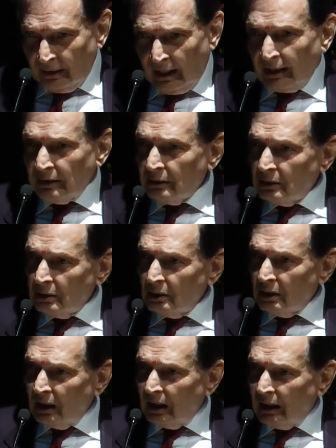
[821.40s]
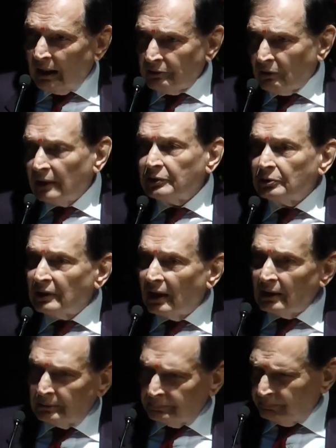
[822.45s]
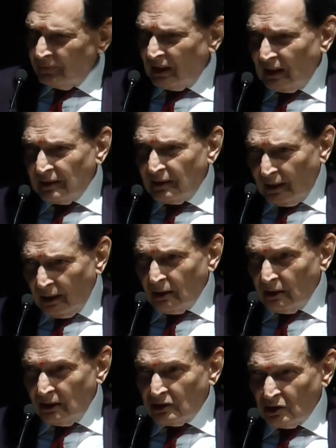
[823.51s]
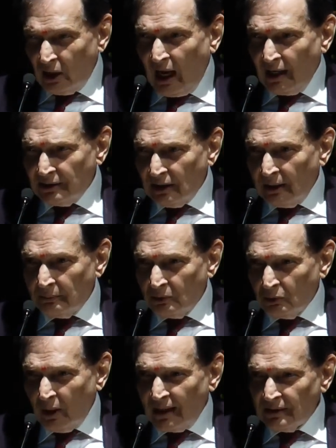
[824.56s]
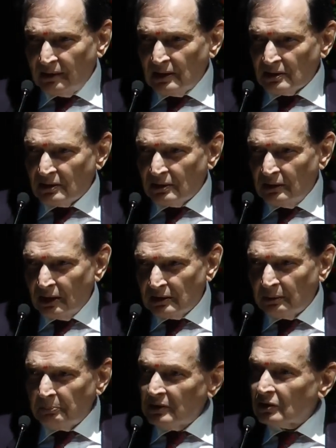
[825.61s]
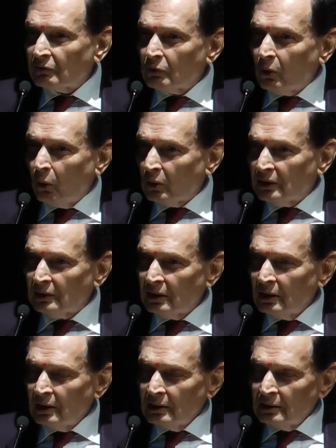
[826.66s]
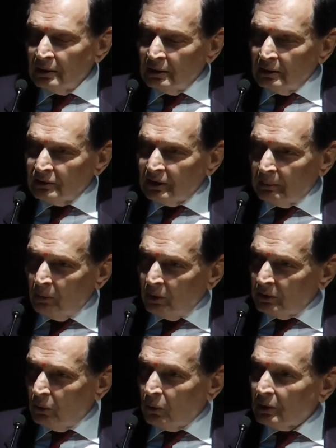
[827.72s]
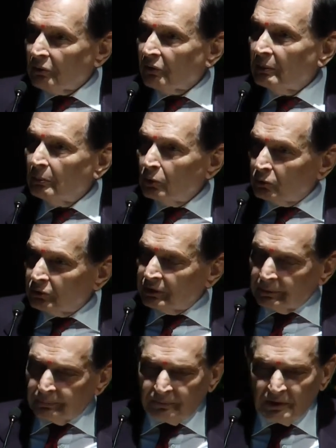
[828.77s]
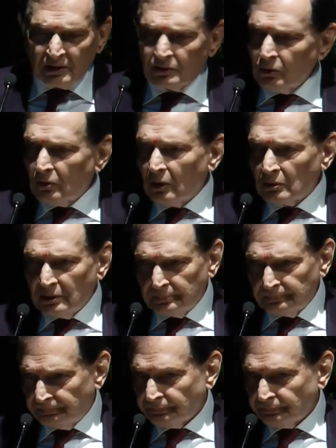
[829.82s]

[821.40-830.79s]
And I tried to tell her that I think it's high time you have this dirty piece of colon, sigmoid colon, removed. This is no doctor.